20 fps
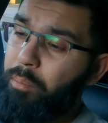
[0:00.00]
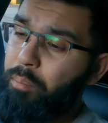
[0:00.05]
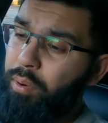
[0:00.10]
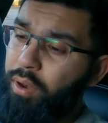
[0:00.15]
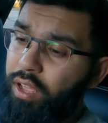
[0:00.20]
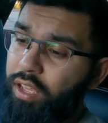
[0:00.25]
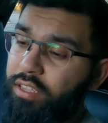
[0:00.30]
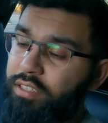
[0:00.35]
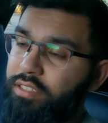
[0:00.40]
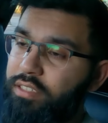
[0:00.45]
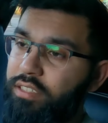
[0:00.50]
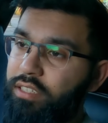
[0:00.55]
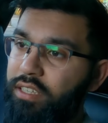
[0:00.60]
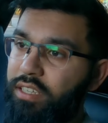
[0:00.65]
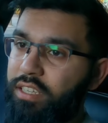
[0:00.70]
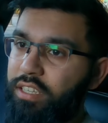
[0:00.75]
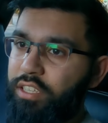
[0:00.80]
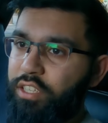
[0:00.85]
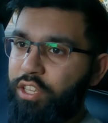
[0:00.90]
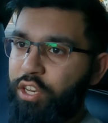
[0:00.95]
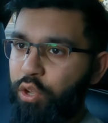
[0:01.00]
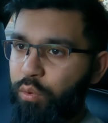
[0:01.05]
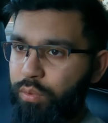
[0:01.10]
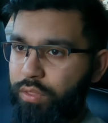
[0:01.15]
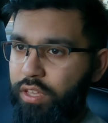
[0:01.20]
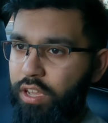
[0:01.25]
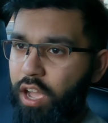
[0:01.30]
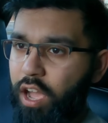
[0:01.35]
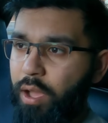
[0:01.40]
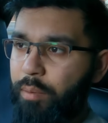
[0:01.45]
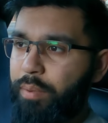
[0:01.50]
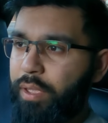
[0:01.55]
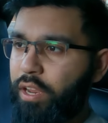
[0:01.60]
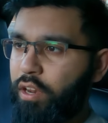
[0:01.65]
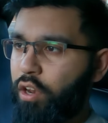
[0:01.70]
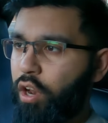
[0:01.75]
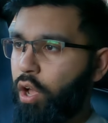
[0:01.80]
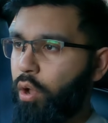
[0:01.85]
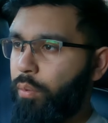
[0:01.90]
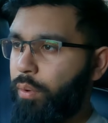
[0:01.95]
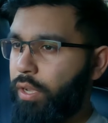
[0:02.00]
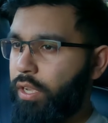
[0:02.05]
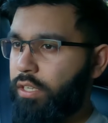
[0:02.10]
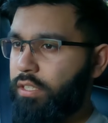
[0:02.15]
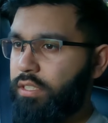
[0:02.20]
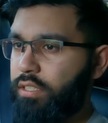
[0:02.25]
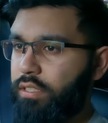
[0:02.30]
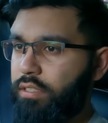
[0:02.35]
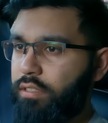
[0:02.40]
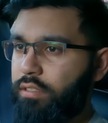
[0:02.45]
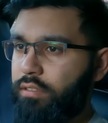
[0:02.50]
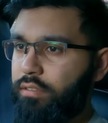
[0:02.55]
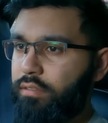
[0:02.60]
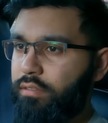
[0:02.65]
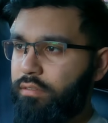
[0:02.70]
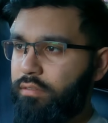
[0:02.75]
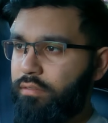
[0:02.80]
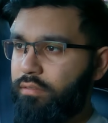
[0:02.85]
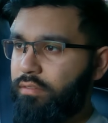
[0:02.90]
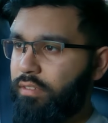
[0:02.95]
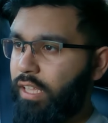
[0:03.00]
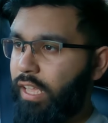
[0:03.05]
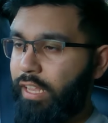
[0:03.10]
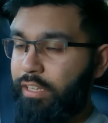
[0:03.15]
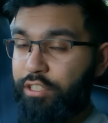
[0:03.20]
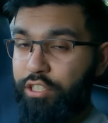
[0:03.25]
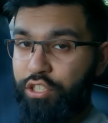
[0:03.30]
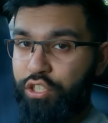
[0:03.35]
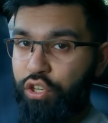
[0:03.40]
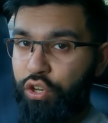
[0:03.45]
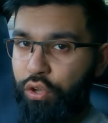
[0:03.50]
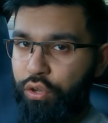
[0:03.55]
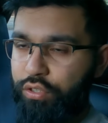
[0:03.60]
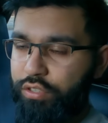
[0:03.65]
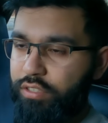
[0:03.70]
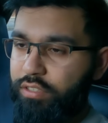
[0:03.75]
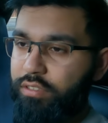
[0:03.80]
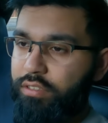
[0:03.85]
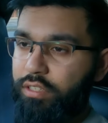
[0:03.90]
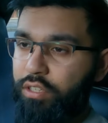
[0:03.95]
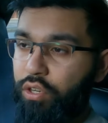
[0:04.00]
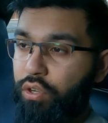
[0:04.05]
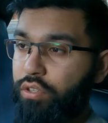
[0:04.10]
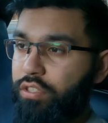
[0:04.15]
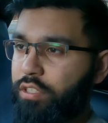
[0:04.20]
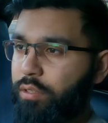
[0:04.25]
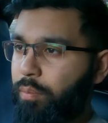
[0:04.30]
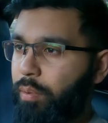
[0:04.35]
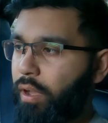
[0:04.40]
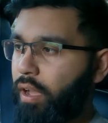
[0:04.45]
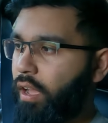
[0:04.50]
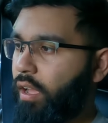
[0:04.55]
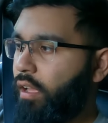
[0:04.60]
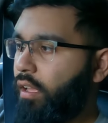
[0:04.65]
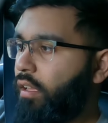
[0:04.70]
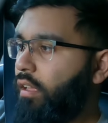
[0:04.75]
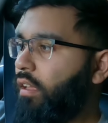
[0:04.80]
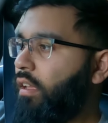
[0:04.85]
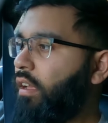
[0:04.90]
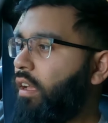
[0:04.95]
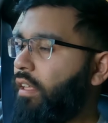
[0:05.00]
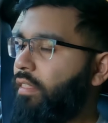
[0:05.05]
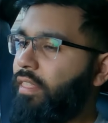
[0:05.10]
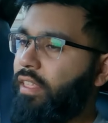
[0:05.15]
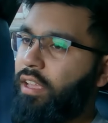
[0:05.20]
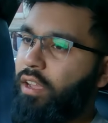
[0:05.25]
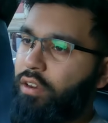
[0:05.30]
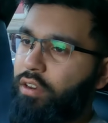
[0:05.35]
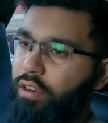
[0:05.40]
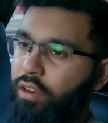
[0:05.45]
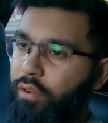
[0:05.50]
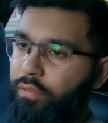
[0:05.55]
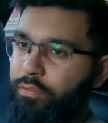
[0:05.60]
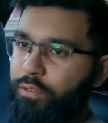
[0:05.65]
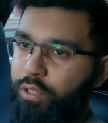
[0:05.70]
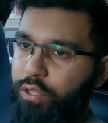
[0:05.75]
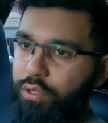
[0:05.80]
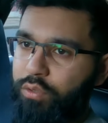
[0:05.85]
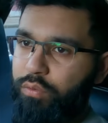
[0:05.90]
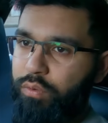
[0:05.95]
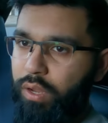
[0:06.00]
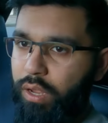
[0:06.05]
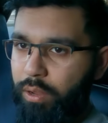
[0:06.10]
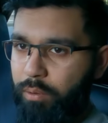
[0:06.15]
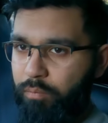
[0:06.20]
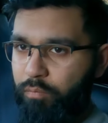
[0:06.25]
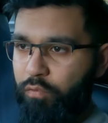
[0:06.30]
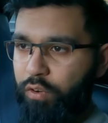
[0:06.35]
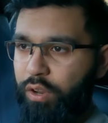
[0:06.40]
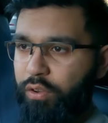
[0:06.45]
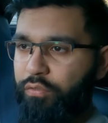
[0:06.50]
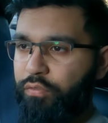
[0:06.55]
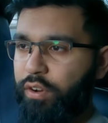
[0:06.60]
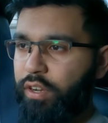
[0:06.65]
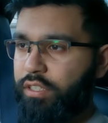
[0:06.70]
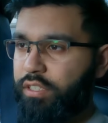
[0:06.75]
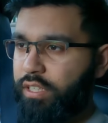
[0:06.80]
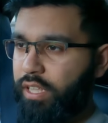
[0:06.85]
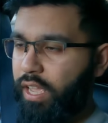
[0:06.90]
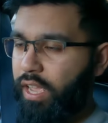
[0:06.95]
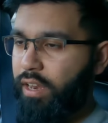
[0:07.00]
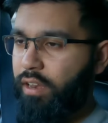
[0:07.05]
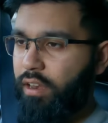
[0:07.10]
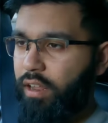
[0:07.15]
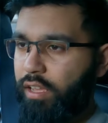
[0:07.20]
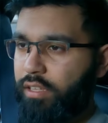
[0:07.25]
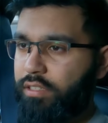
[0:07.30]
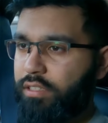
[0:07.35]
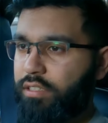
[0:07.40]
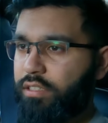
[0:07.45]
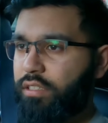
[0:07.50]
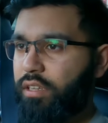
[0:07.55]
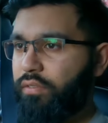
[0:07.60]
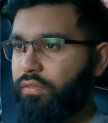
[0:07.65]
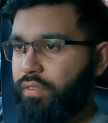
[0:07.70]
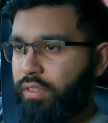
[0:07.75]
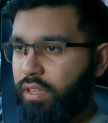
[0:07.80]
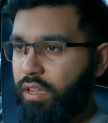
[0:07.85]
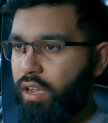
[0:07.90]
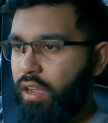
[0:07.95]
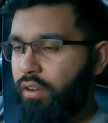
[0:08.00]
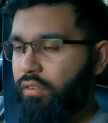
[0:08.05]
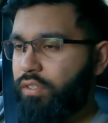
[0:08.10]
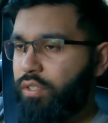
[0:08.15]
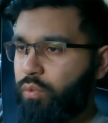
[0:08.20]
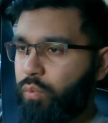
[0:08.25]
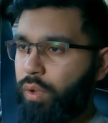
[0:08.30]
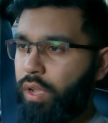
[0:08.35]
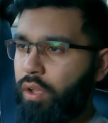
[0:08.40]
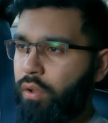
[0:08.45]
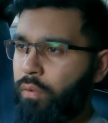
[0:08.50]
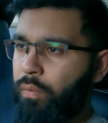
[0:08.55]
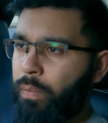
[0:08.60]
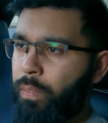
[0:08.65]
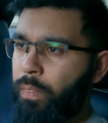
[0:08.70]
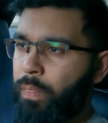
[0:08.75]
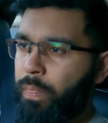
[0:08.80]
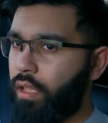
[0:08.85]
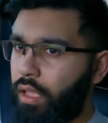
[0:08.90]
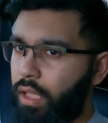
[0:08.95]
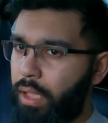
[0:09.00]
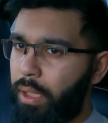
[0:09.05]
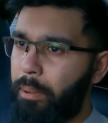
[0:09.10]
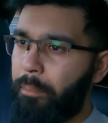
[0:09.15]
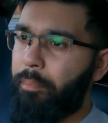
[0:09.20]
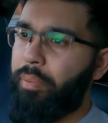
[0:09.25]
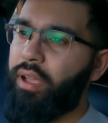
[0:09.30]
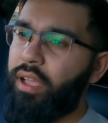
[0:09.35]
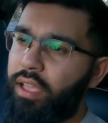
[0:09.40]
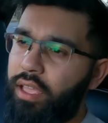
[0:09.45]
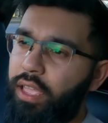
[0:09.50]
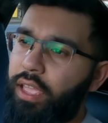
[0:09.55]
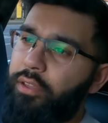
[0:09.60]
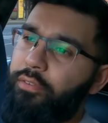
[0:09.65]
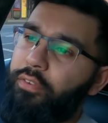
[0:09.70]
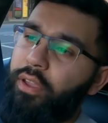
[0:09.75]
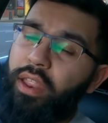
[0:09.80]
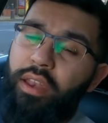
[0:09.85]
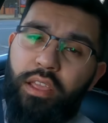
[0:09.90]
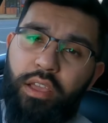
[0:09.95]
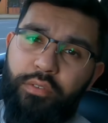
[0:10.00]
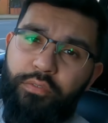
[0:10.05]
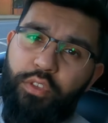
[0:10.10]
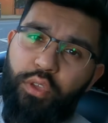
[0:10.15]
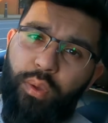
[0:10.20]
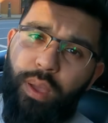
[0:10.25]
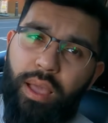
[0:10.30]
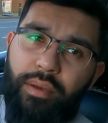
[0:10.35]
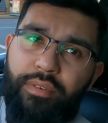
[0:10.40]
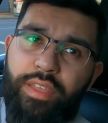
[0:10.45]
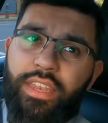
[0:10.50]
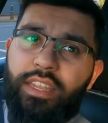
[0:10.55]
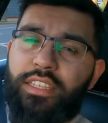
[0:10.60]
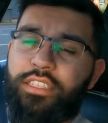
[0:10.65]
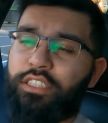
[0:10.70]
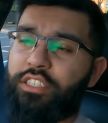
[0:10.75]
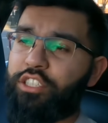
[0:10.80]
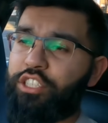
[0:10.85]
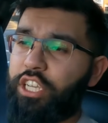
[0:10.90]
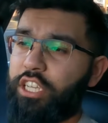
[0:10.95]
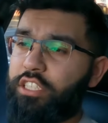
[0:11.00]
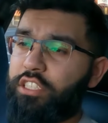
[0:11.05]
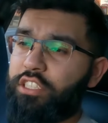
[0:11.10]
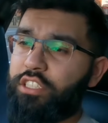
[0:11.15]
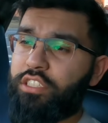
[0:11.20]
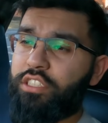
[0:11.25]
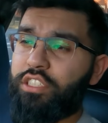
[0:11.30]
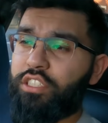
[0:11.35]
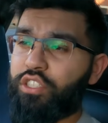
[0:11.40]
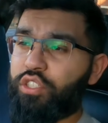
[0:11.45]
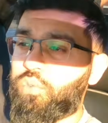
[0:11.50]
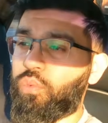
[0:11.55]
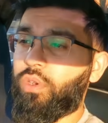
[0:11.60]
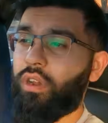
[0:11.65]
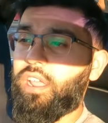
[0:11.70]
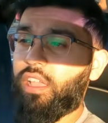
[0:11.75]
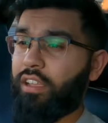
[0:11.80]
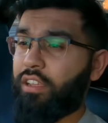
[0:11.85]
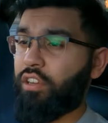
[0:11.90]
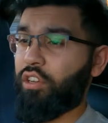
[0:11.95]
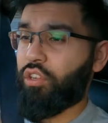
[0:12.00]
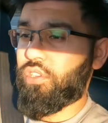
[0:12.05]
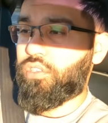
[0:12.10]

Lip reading: Plus, you know, with the car being lowered, it just looks the part. I think I'd love to refresh the headlights and stuff on the car as well. But if any of you have any suggestions as to what I could